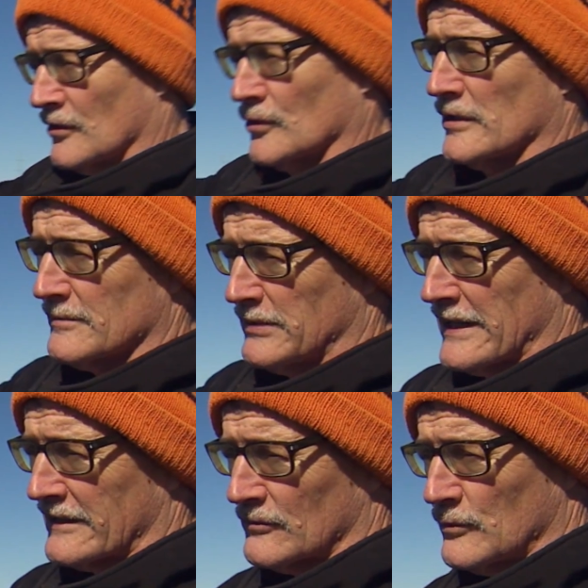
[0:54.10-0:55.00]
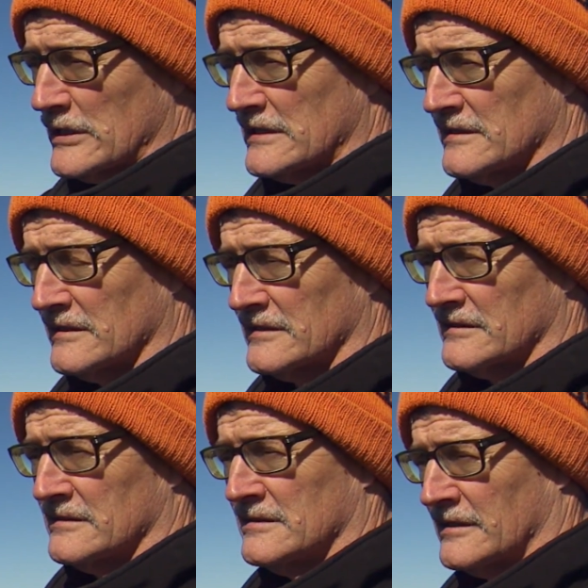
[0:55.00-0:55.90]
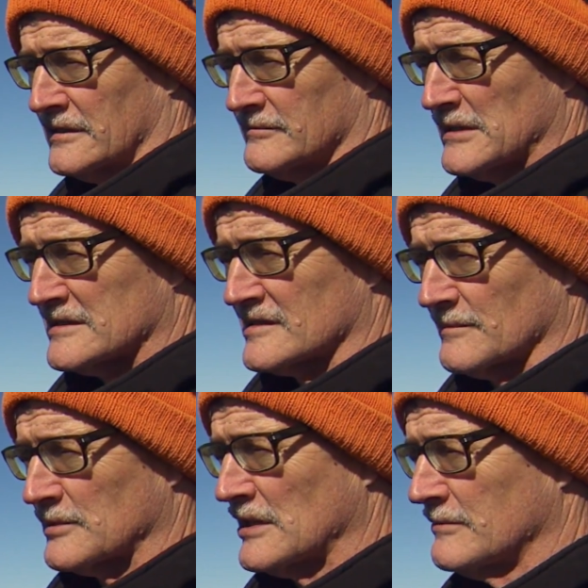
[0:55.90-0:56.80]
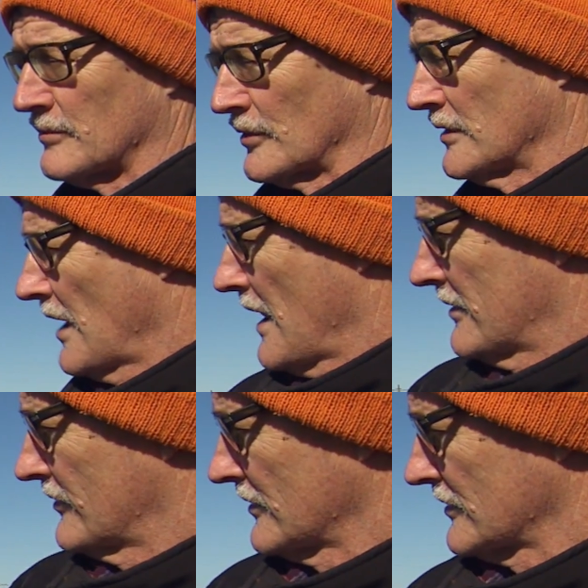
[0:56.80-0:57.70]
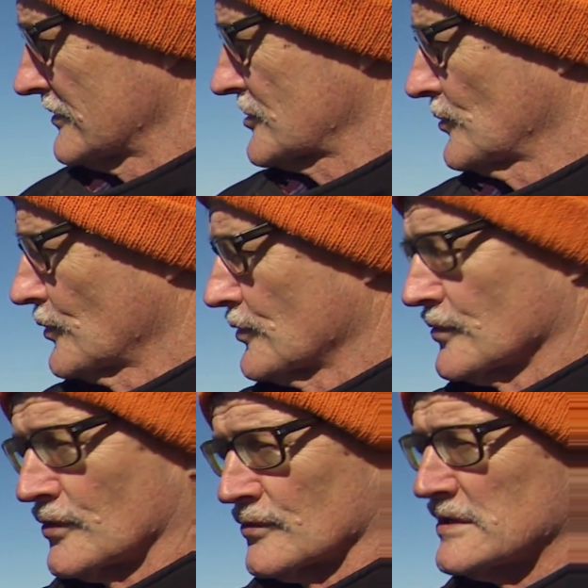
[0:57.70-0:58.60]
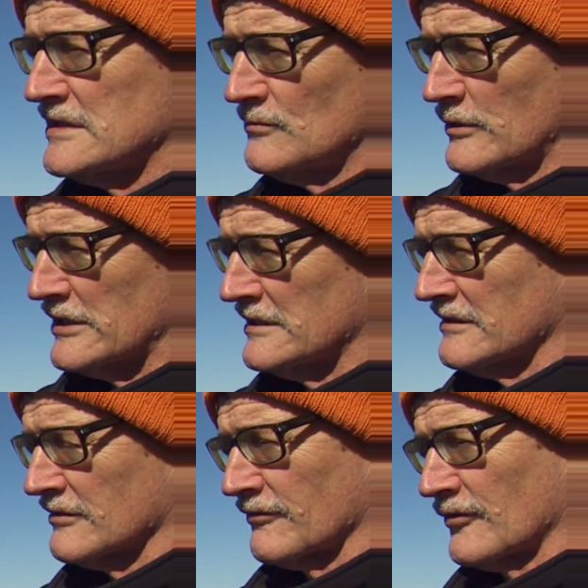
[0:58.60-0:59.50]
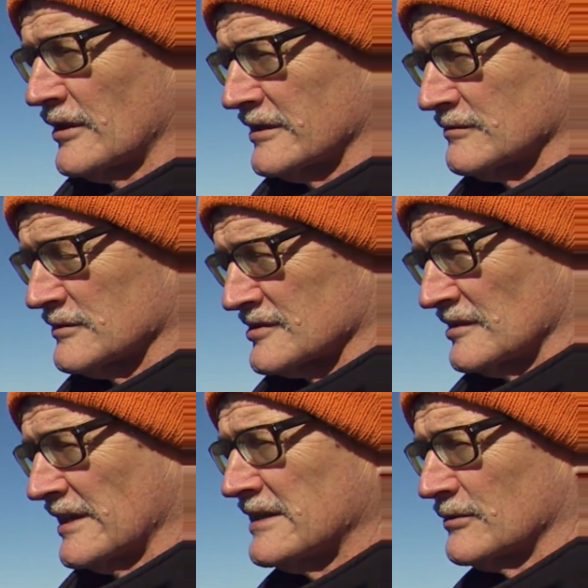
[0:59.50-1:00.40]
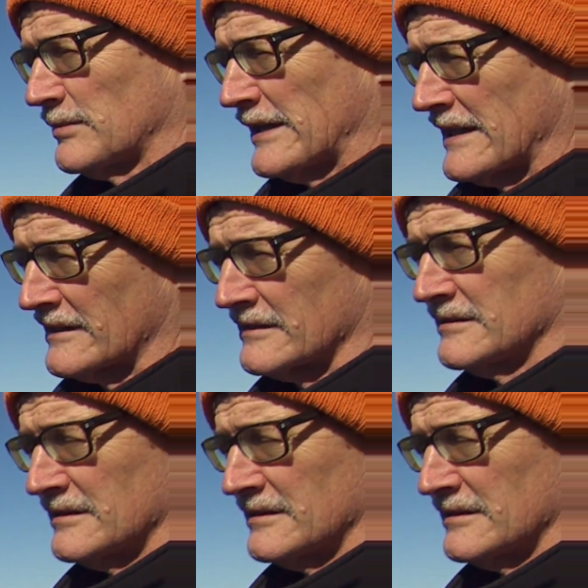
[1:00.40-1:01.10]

early planted wheat in uh, mid-September. The shorter green wheat in the front was the later planted,